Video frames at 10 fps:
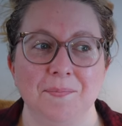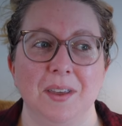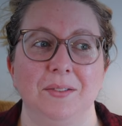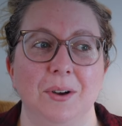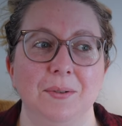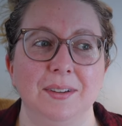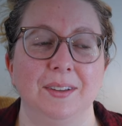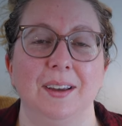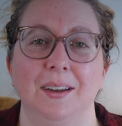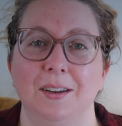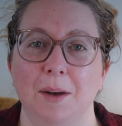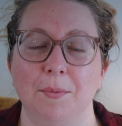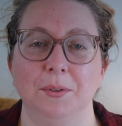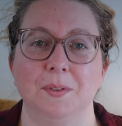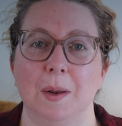He's always like a
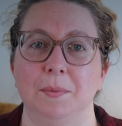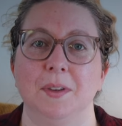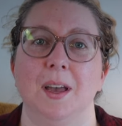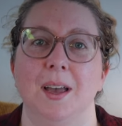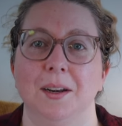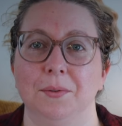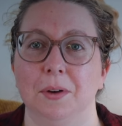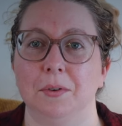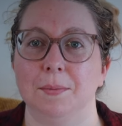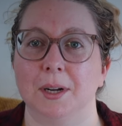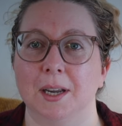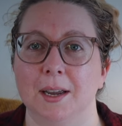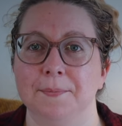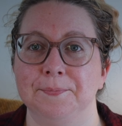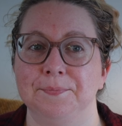couple steps ahead of
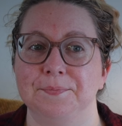everybody,